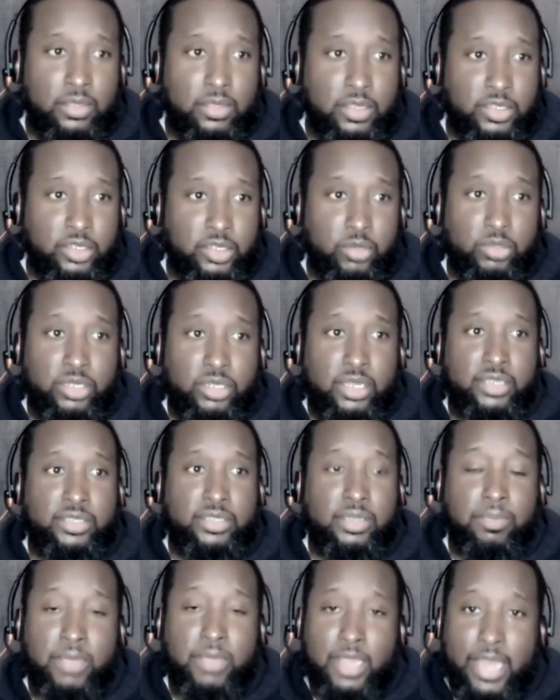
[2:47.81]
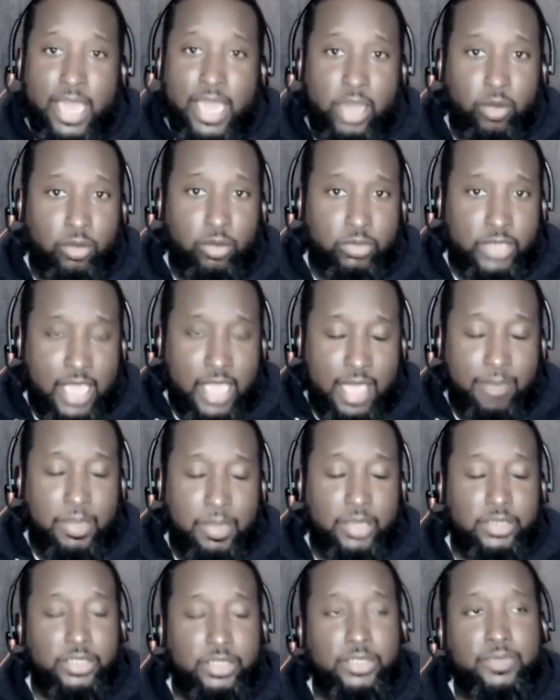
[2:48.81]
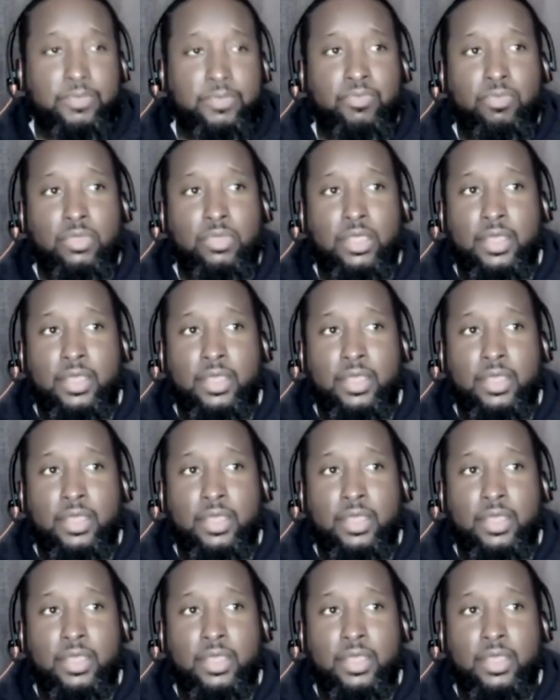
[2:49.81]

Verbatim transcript: There's usually some collateral damage.